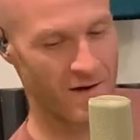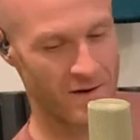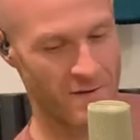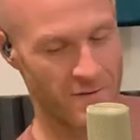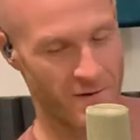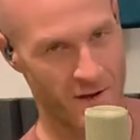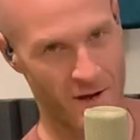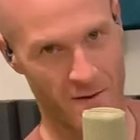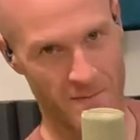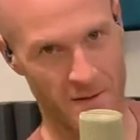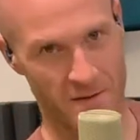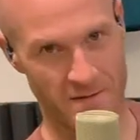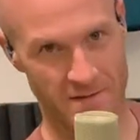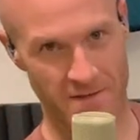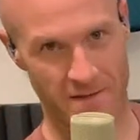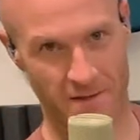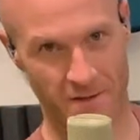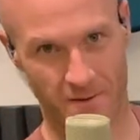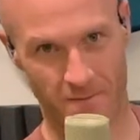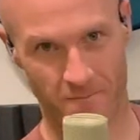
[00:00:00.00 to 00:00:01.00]
another cowbell.
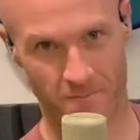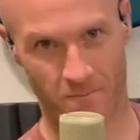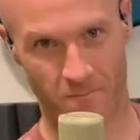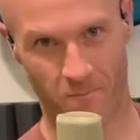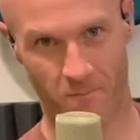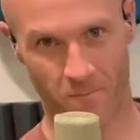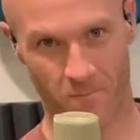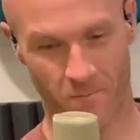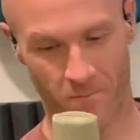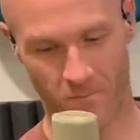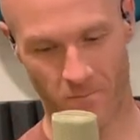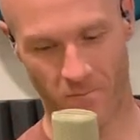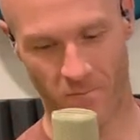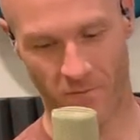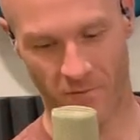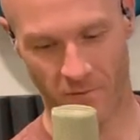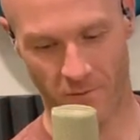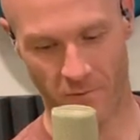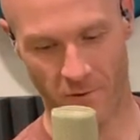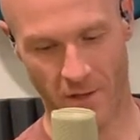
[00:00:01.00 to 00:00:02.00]
So
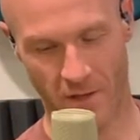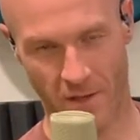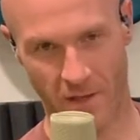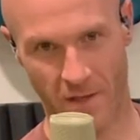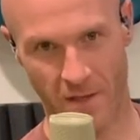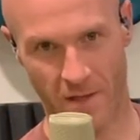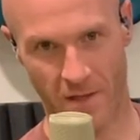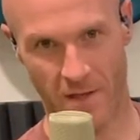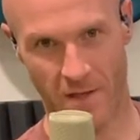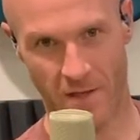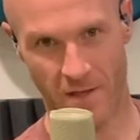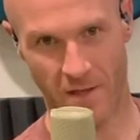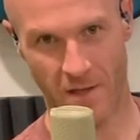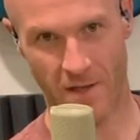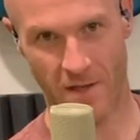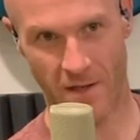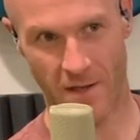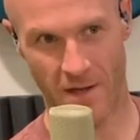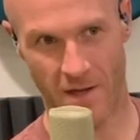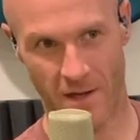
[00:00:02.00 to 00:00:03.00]
three
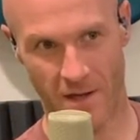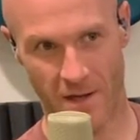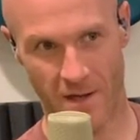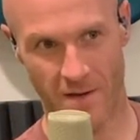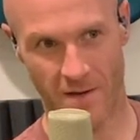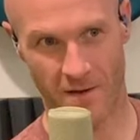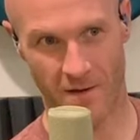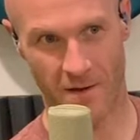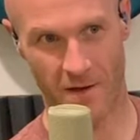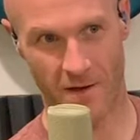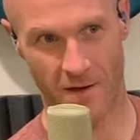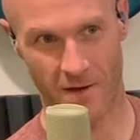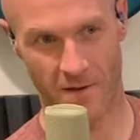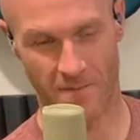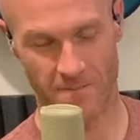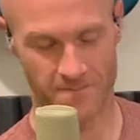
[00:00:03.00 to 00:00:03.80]
E and a.